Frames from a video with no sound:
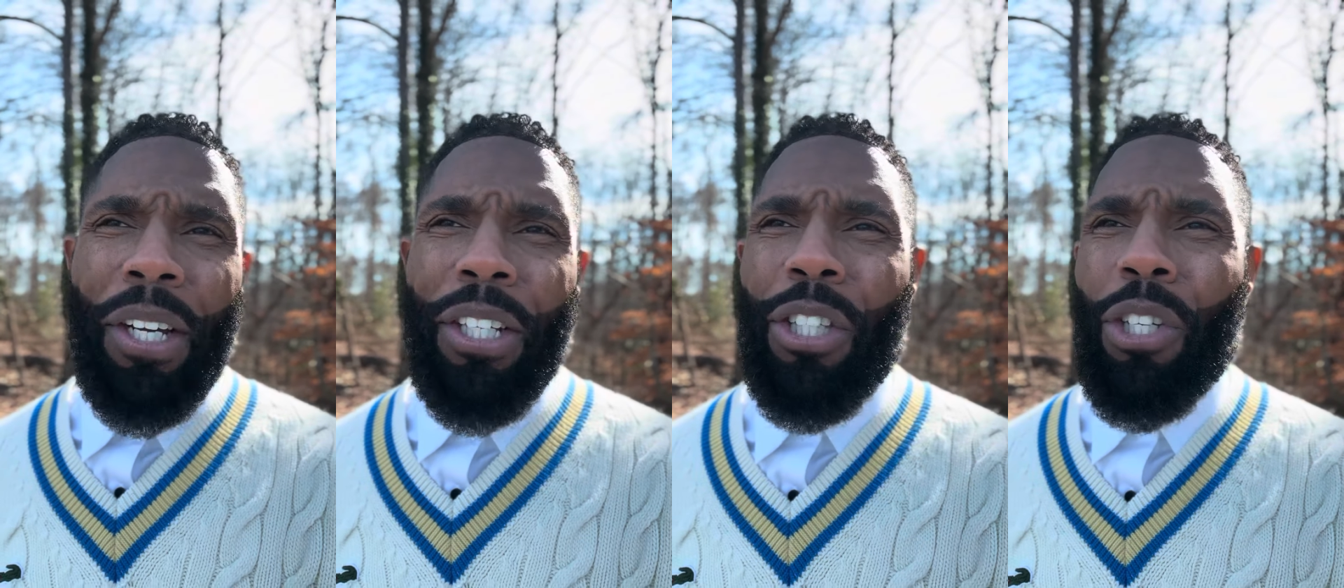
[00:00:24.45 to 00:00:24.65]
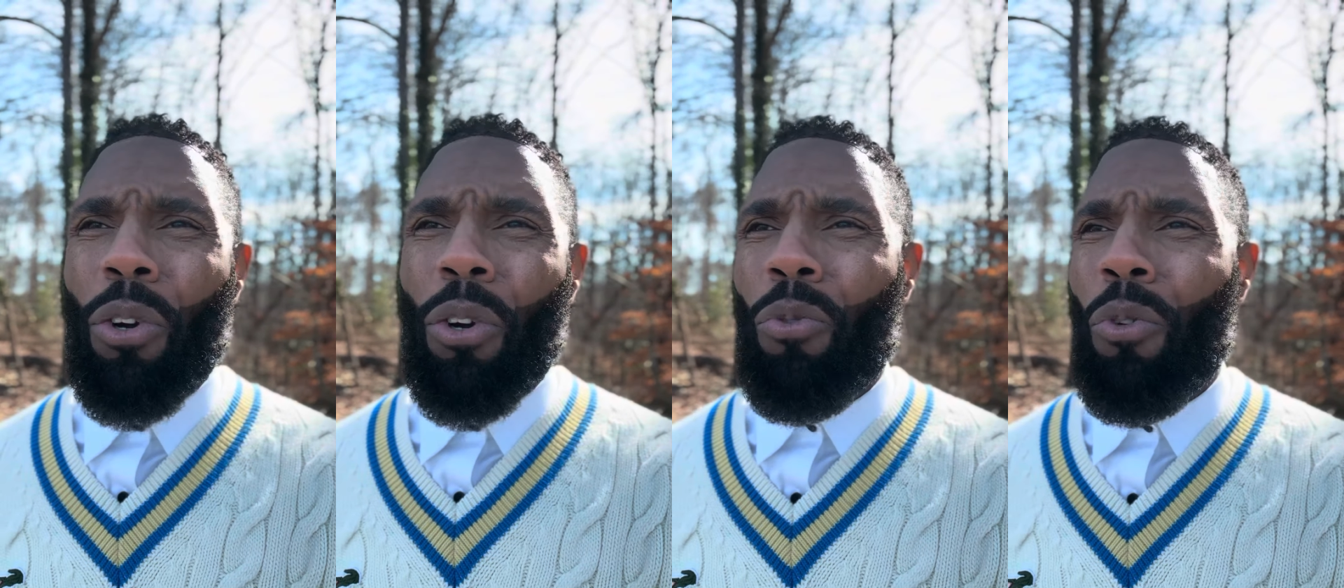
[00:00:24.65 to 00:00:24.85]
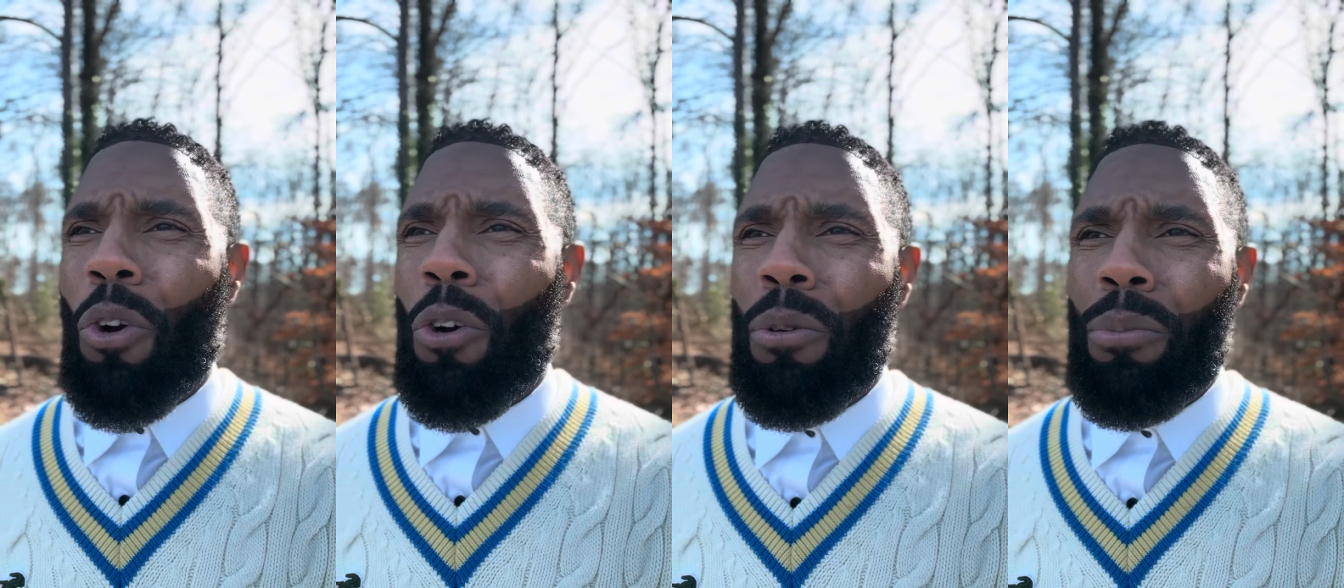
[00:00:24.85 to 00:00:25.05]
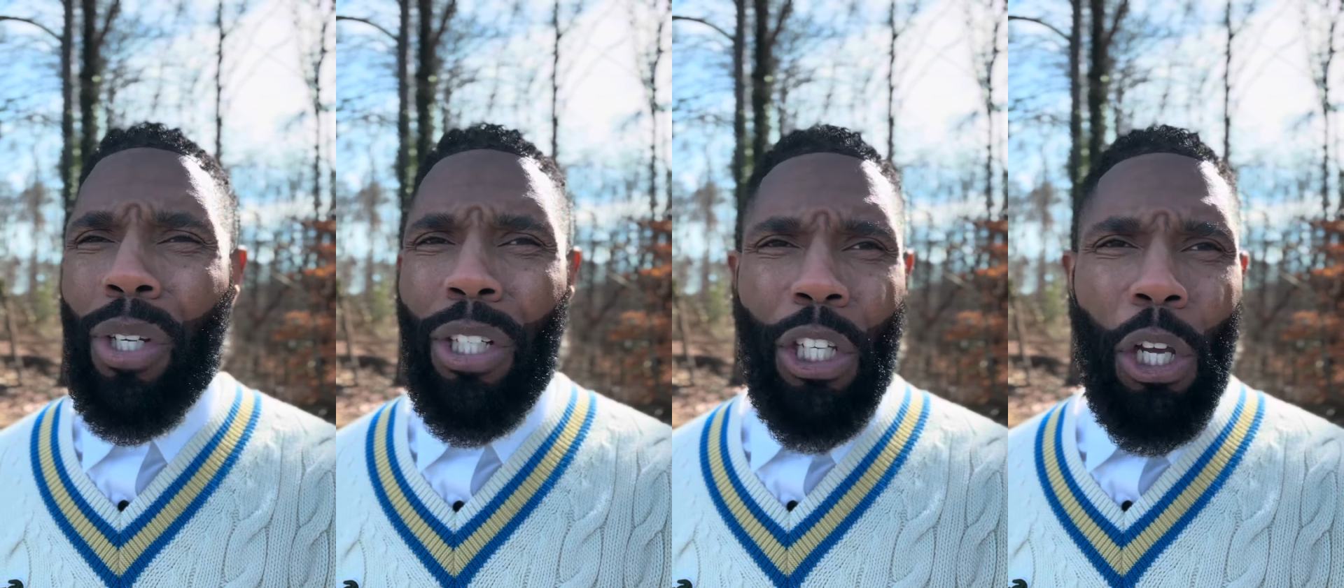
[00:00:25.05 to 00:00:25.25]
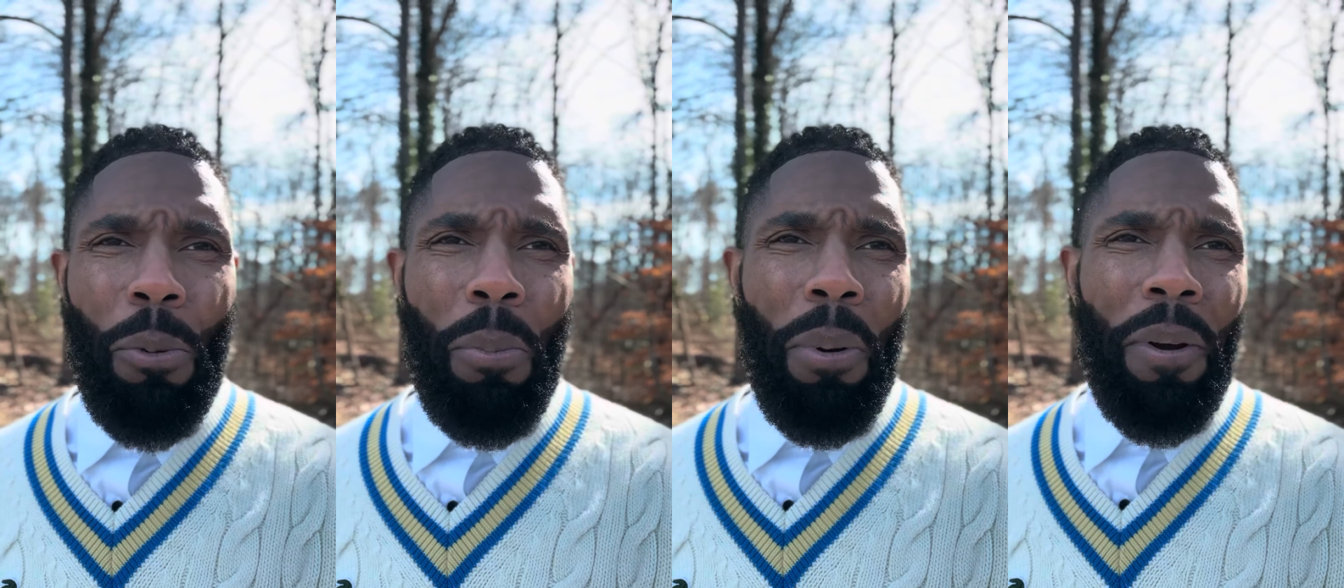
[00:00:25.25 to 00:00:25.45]
into rooms
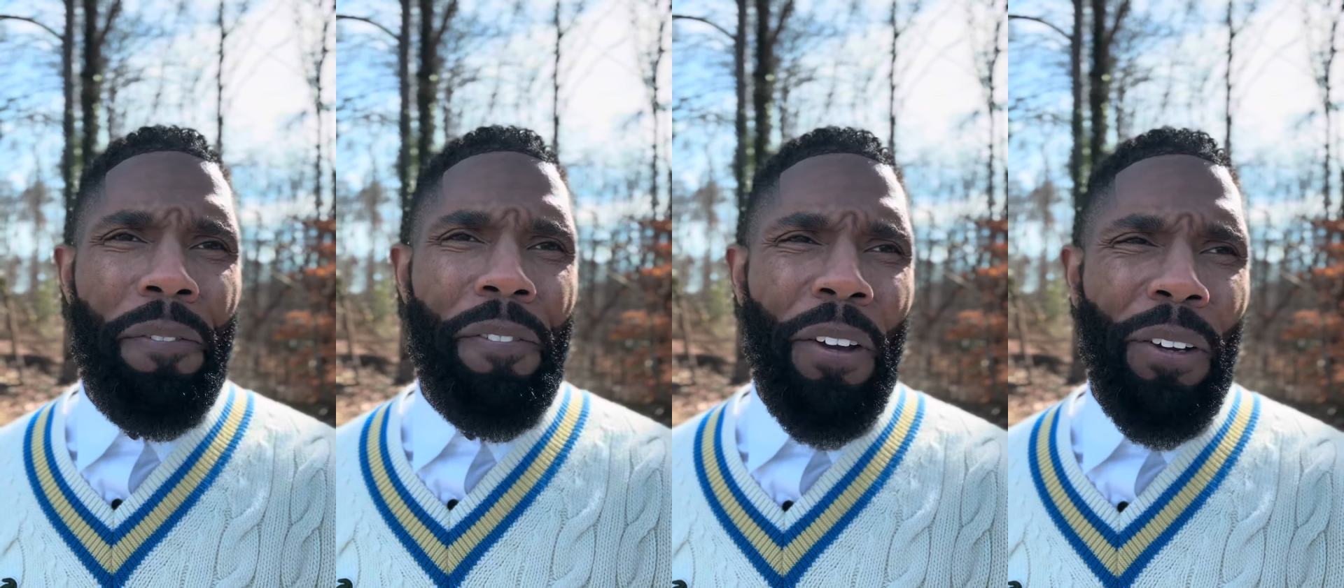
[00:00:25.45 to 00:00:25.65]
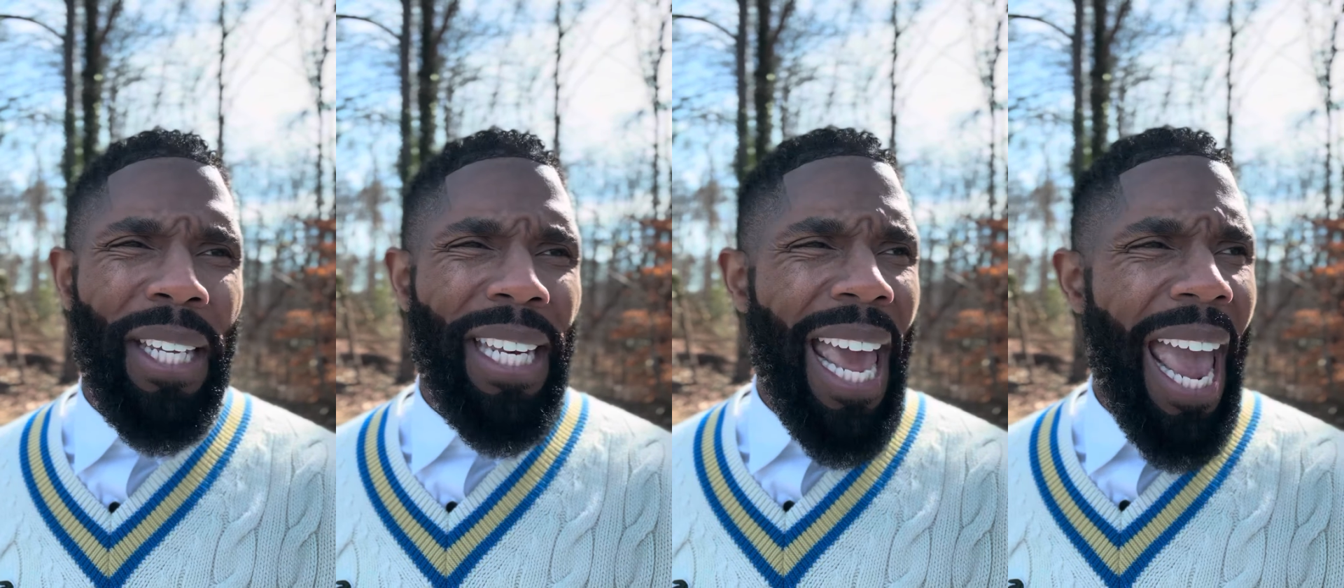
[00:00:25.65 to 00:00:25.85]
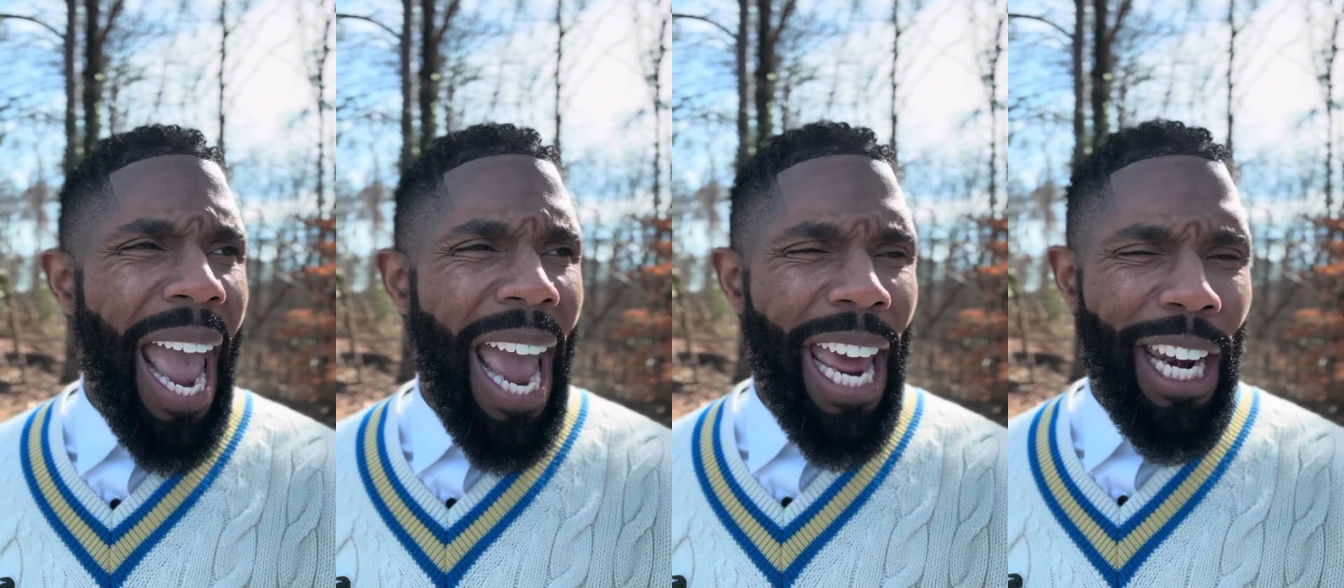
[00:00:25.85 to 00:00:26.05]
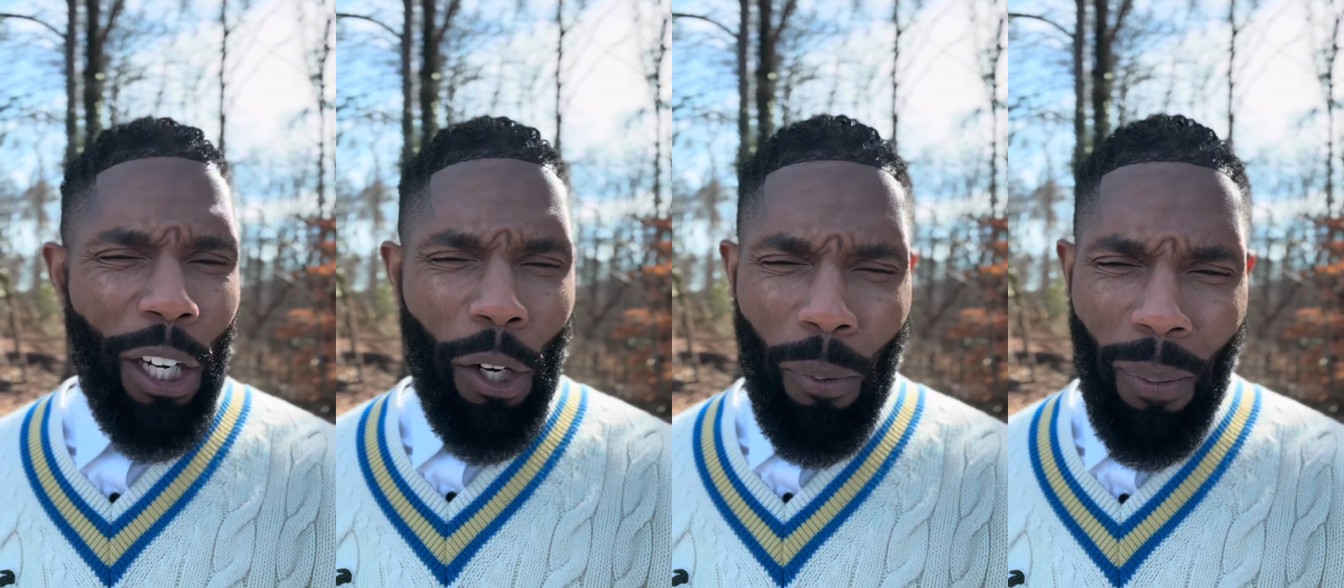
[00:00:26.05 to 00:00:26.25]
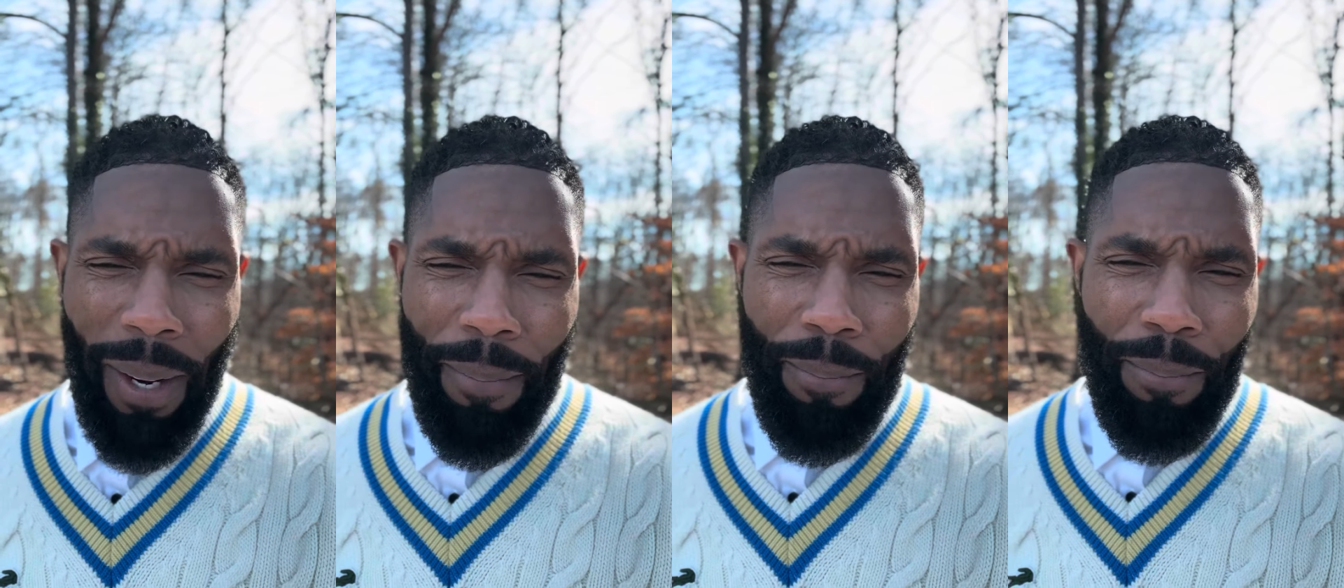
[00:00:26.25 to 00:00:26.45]
and you would feel
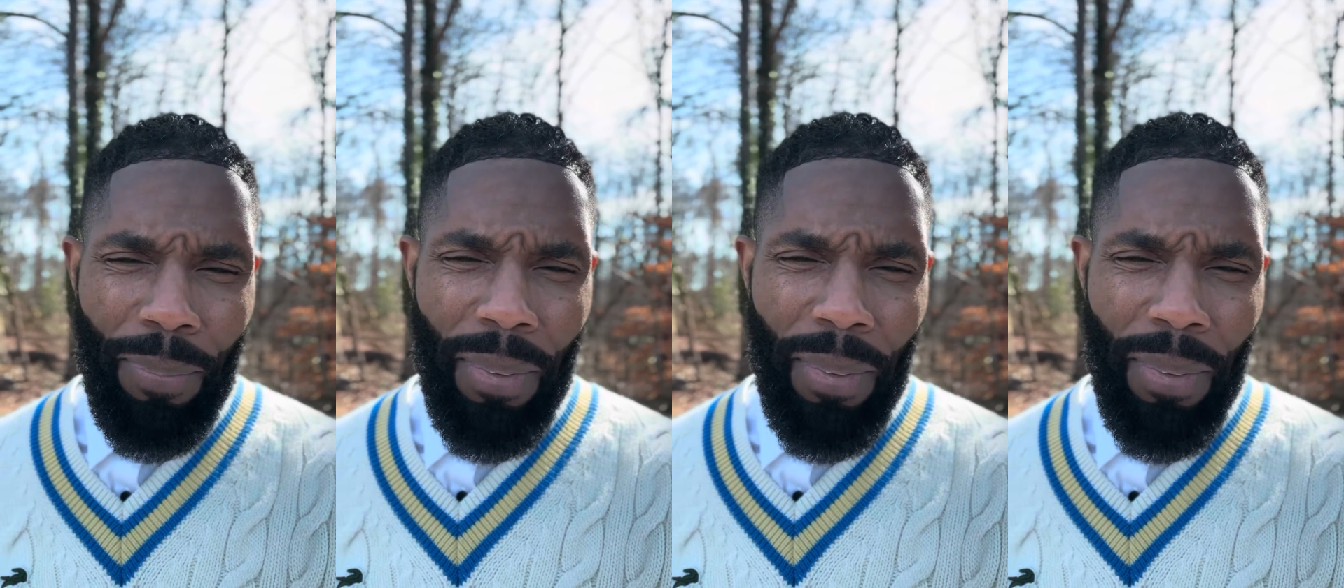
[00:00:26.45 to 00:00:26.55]
inadequate.